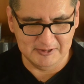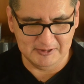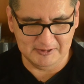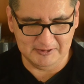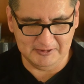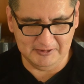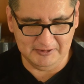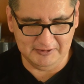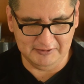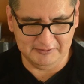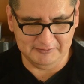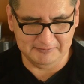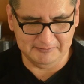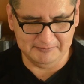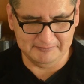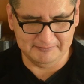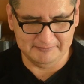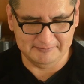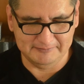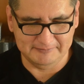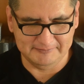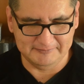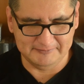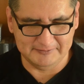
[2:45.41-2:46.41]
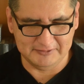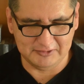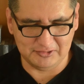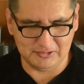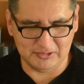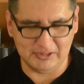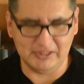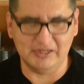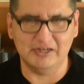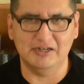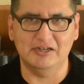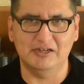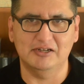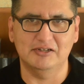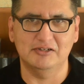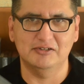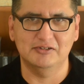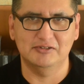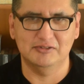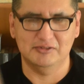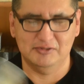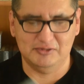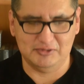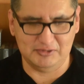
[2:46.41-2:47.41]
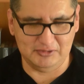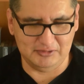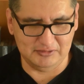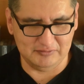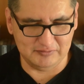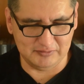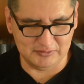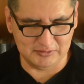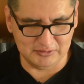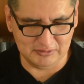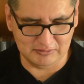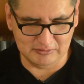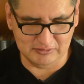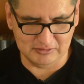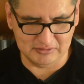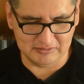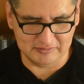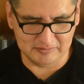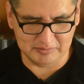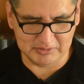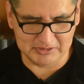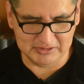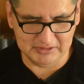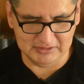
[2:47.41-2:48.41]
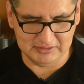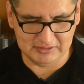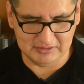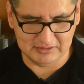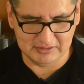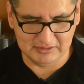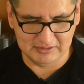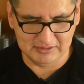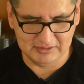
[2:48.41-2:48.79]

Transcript: Um, so I got two for a quarter price,